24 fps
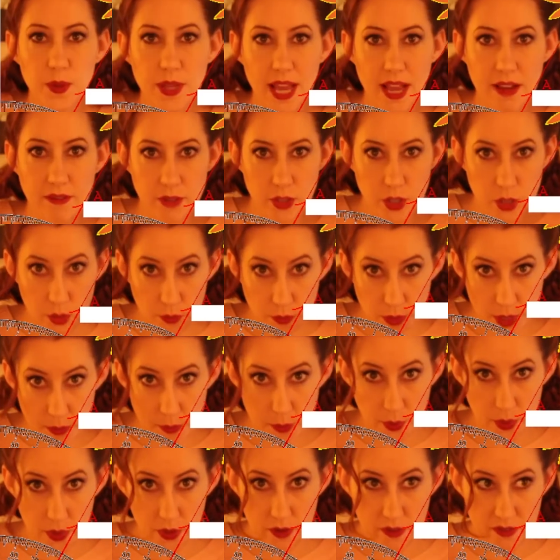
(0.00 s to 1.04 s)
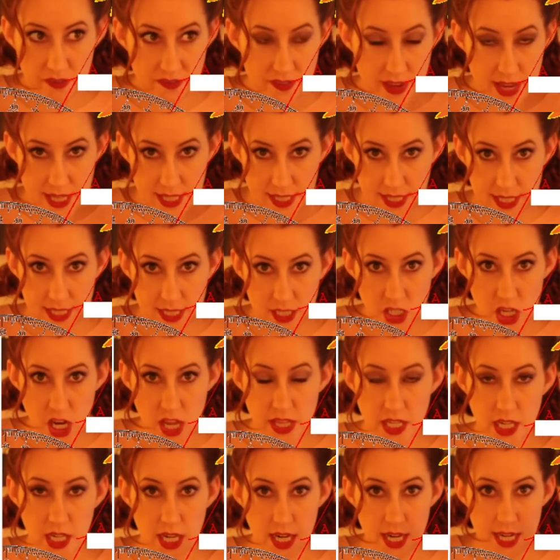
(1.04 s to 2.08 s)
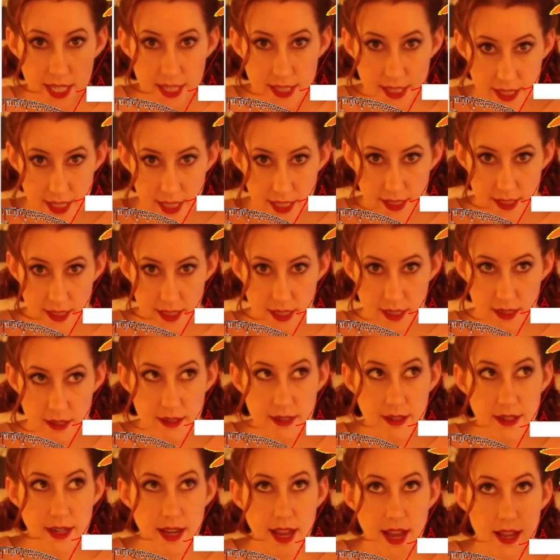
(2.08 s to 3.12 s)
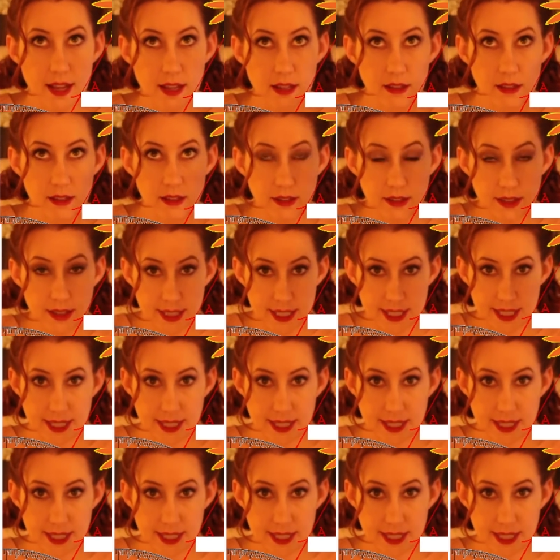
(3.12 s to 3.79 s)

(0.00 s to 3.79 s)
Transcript: we have two people facing each other, 60 degree angle, the